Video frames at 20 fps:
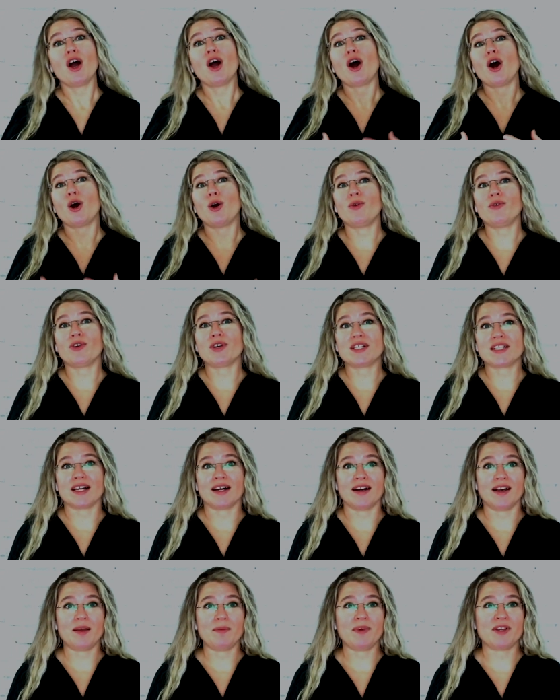Over
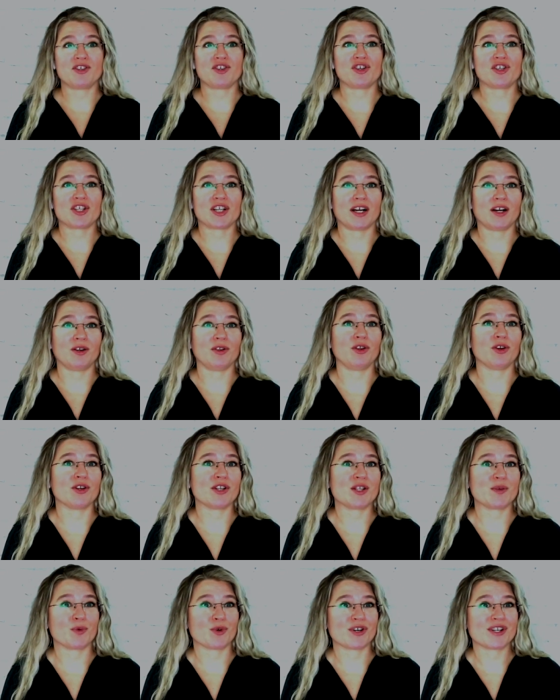time, as your child learns
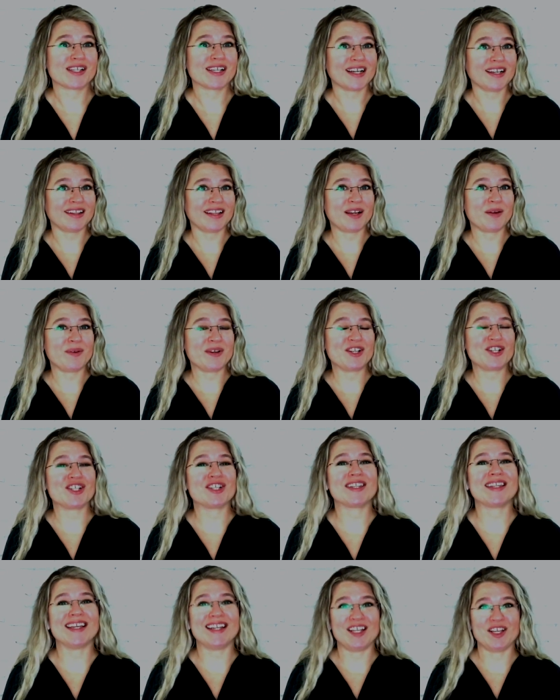more sign language,
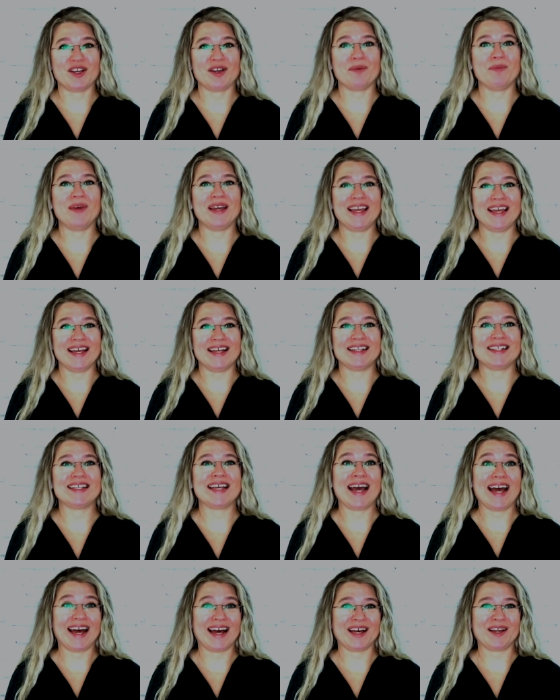then you can begin to
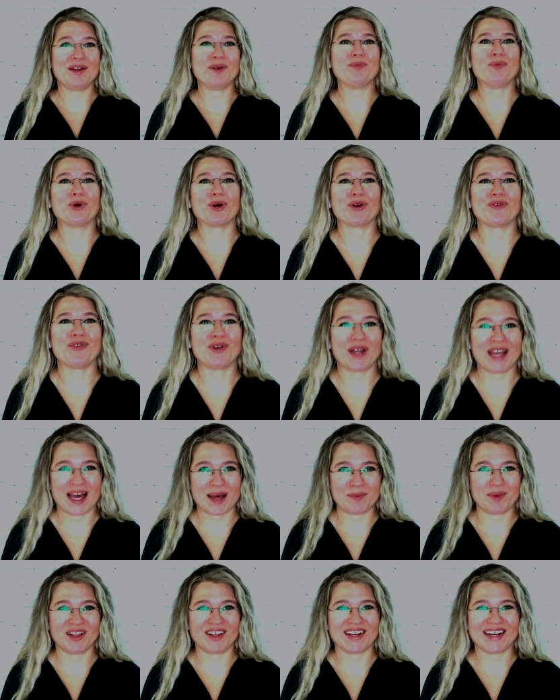add more
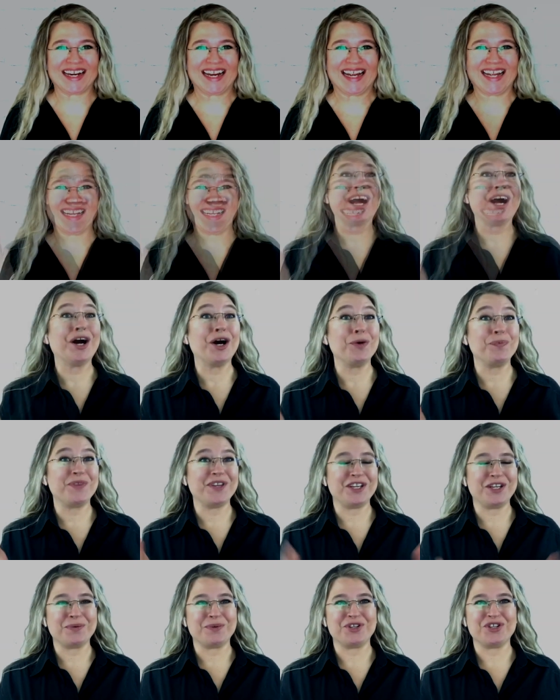vocabulary. I hope that
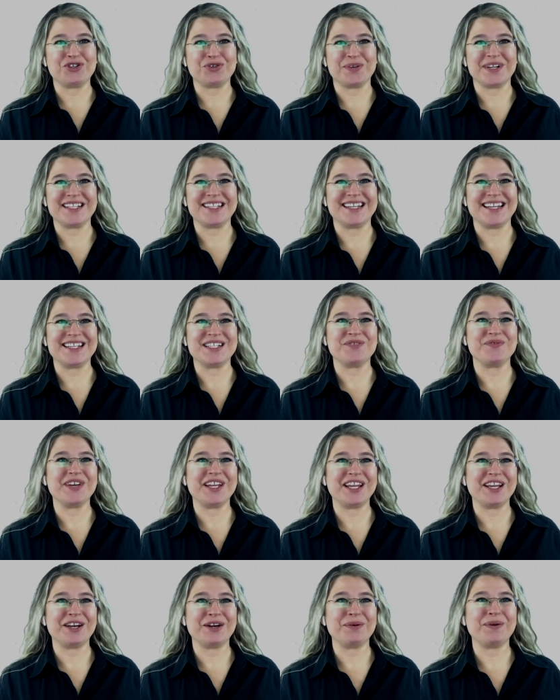you enjoyed today's
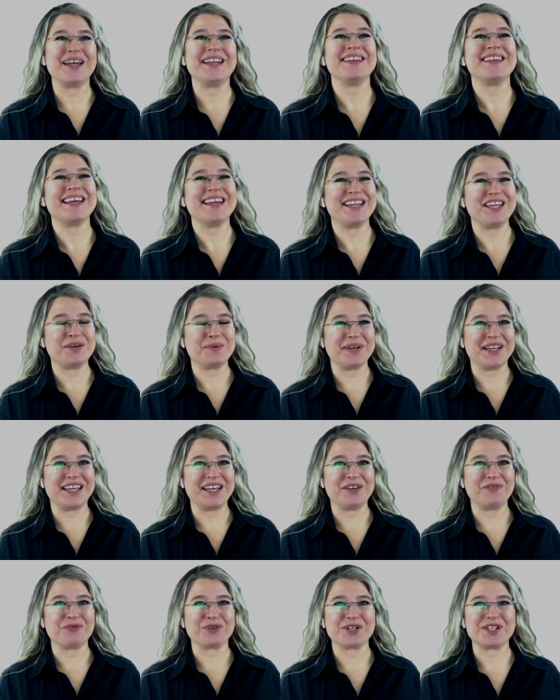video, and thank you again
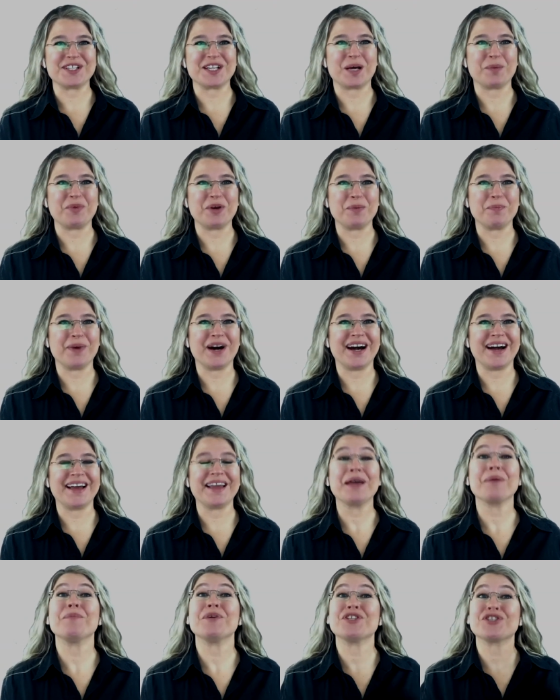for stopping by.
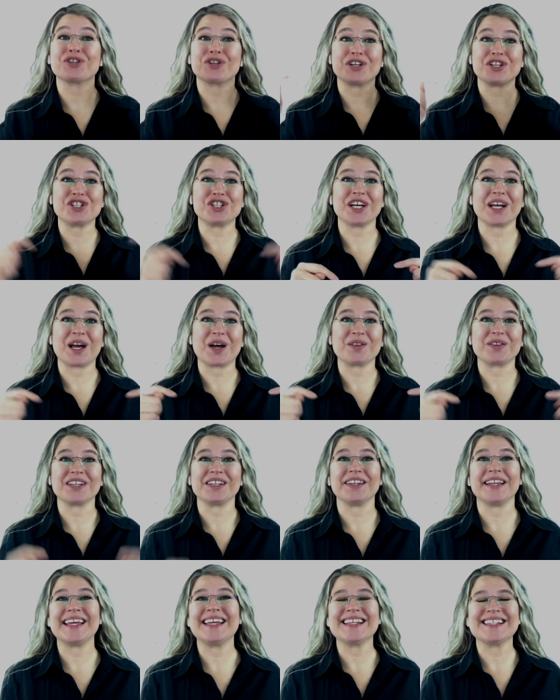Be sure to check out the
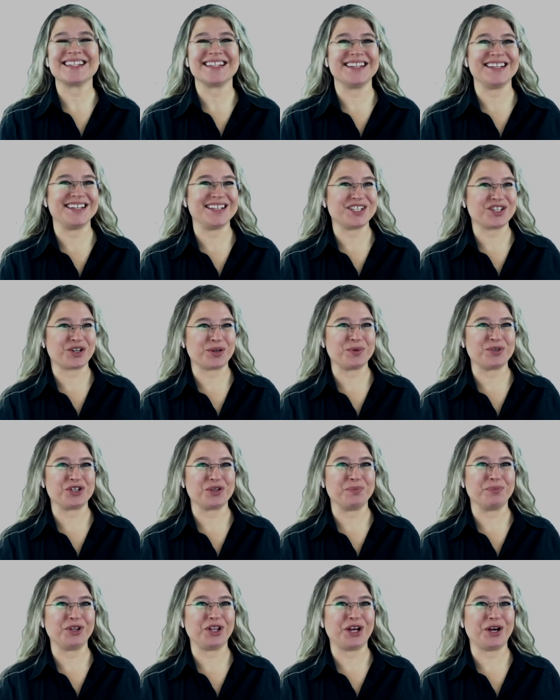links in the description
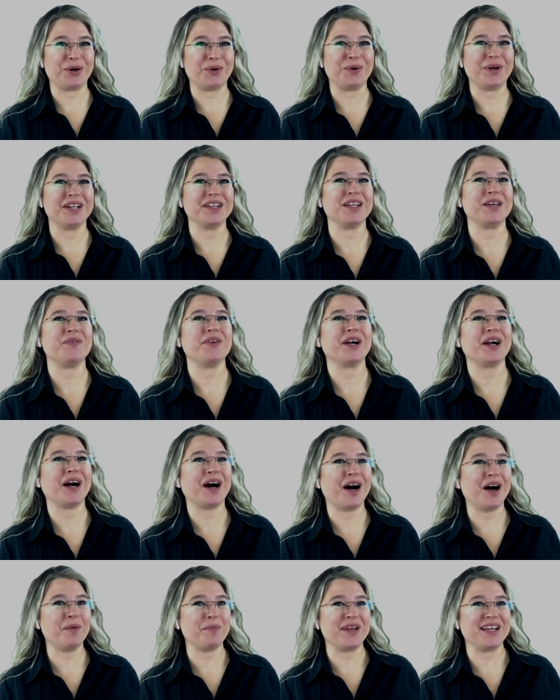below and leave a
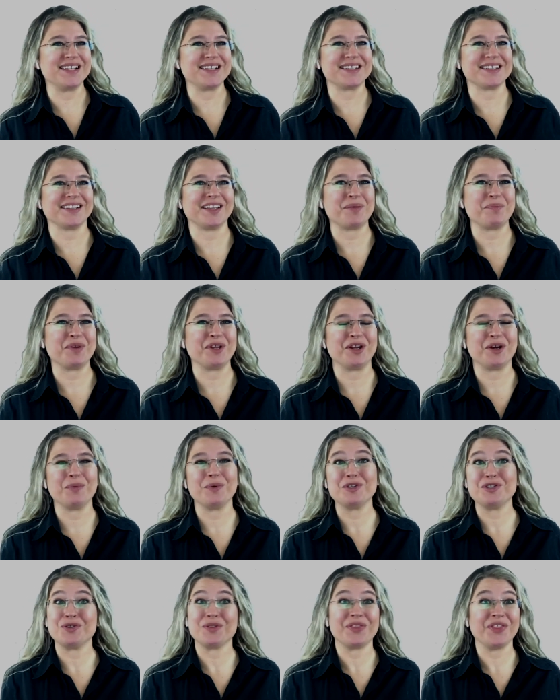comment to let me know what
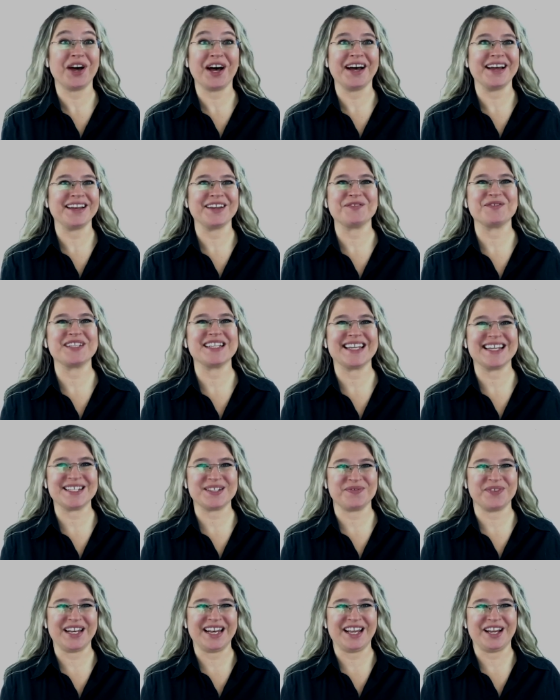you thought of today's
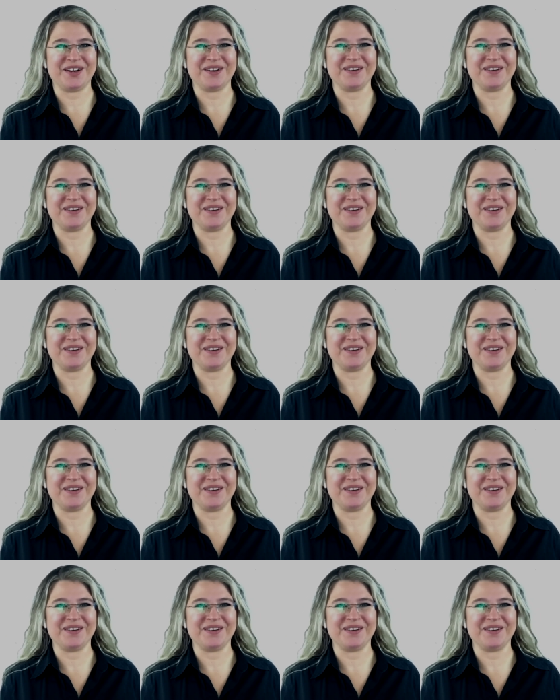video.